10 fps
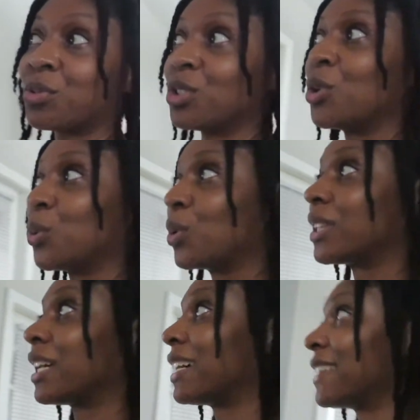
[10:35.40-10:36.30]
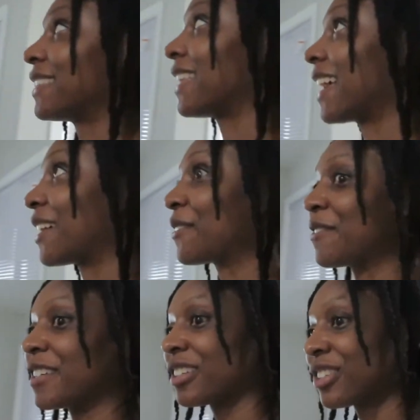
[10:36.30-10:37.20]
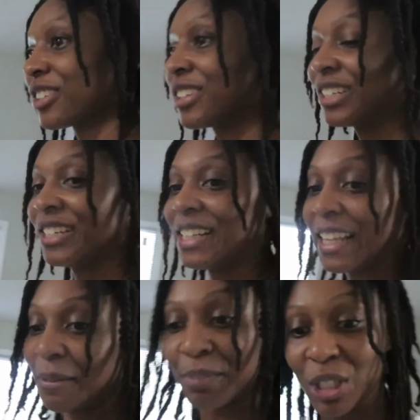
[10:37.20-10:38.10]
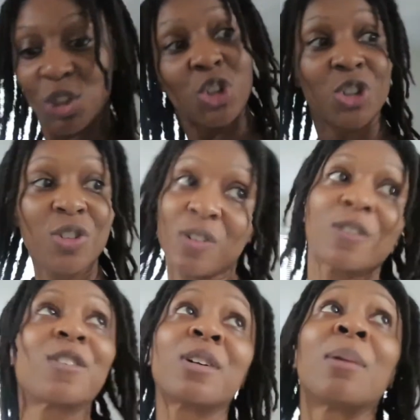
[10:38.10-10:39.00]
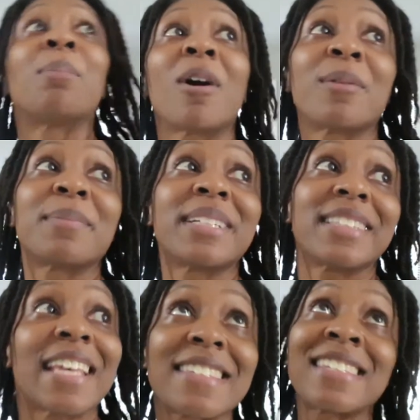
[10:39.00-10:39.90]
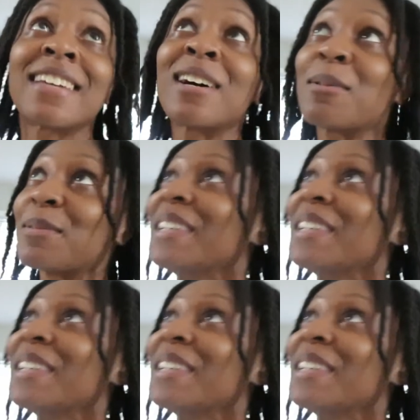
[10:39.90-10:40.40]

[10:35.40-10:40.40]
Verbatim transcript: when you go online, they have a, uh, like picture of an apartment that's set up.